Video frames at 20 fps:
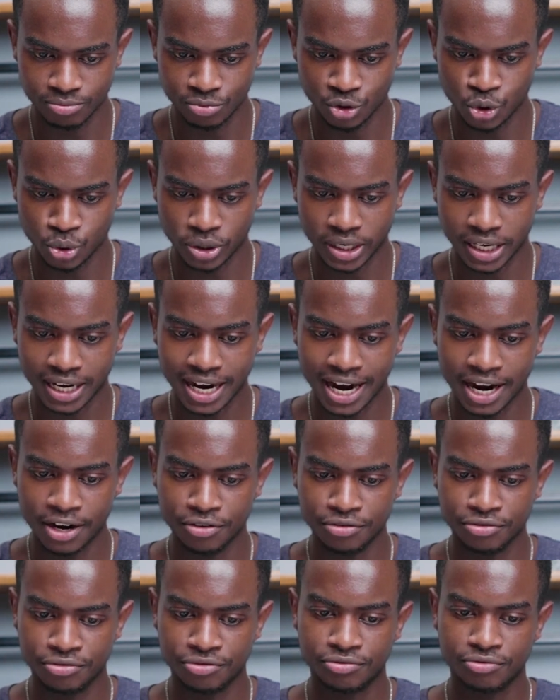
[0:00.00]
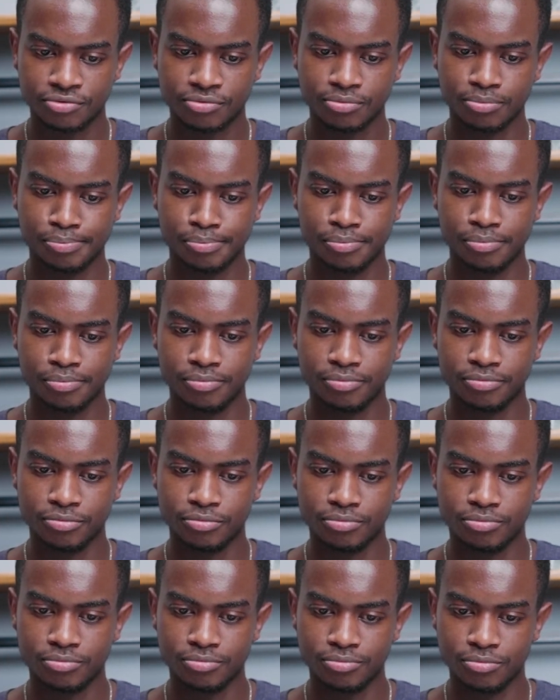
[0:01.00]
you can kind of
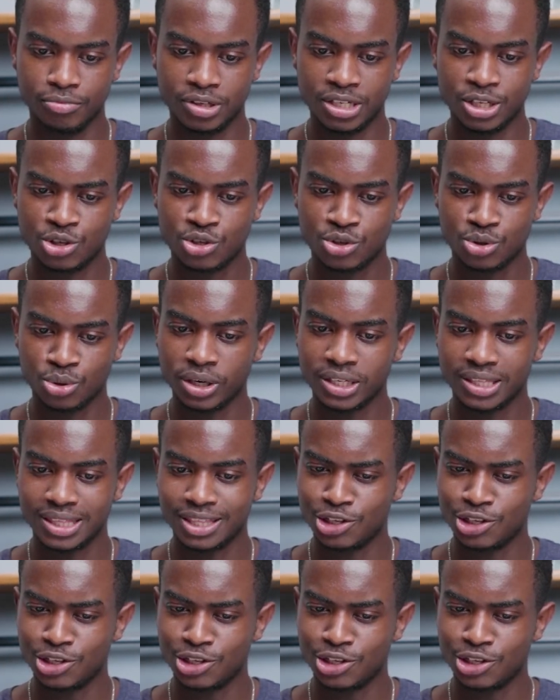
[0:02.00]
distort